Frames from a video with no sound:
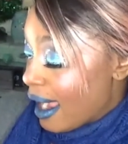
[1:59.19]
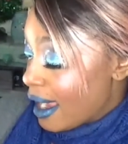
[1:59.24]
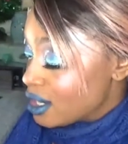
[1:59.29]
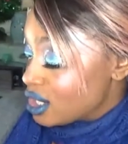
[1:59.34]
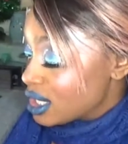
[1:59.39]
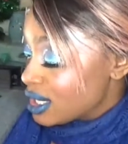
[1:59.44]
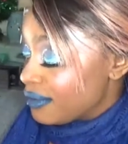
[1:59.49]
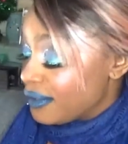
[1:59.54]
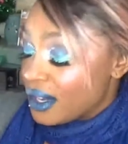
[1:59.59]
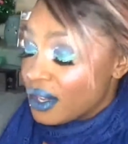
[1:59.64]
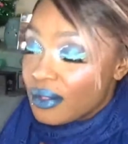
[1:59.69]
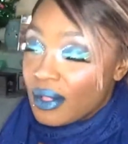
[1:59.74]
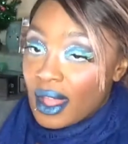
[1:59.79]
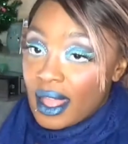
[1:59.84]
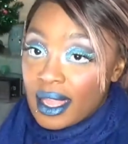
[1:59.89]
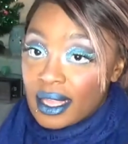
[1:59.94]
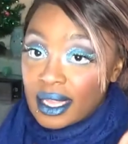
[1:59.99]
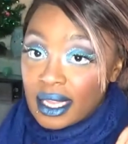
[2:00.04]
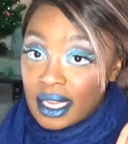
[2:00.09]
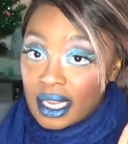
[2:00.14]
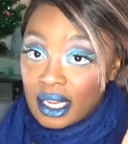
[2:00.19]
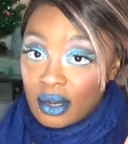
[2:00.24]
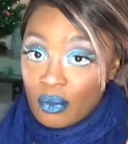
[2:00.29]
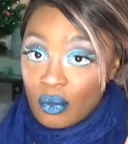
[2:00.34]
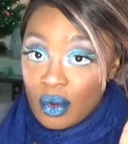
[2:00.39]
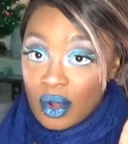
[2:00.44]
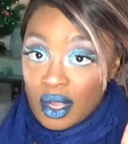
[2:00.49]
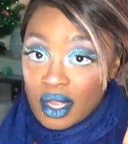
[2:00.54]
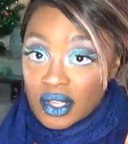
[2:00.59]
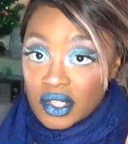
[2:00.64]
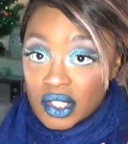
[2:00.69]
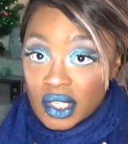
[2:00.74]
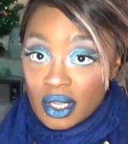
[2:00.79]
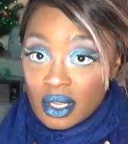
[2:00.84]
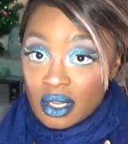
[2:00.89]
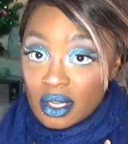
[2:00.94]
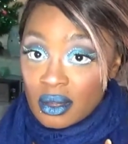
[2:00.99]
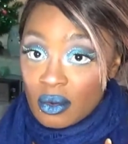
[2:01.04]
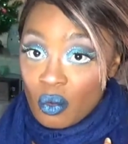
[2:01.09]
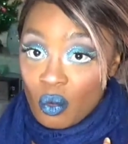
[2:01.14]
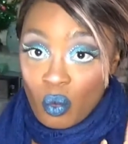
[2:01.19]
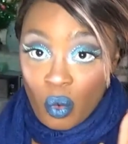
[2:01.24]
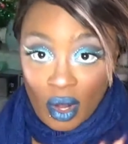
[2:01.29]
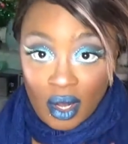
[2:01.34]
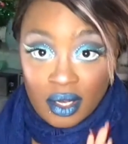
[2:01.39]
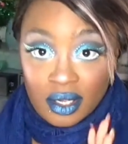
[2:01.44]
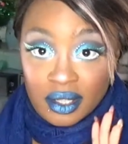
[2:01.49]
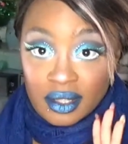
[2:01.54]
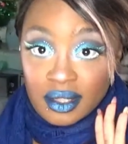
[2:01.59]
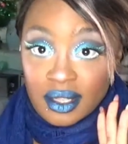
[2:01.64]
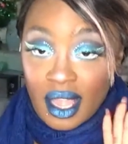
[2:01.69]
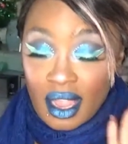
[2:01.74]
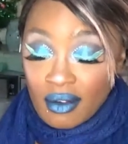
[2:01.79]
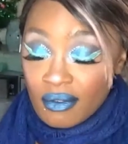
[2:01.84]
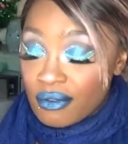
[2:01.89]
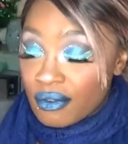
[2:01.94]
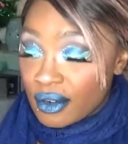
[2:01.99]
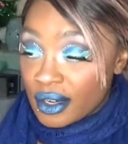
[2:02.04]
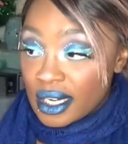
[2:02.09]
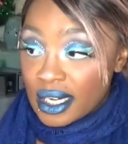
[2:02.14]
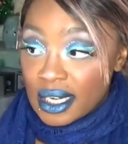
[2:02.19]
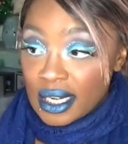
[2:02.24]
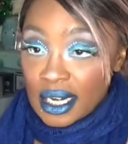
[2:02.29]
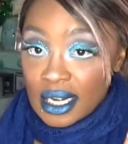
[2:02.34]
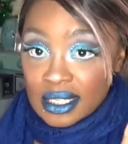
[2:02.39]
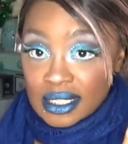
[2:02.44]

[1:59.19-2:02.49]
I just feel like it was worth every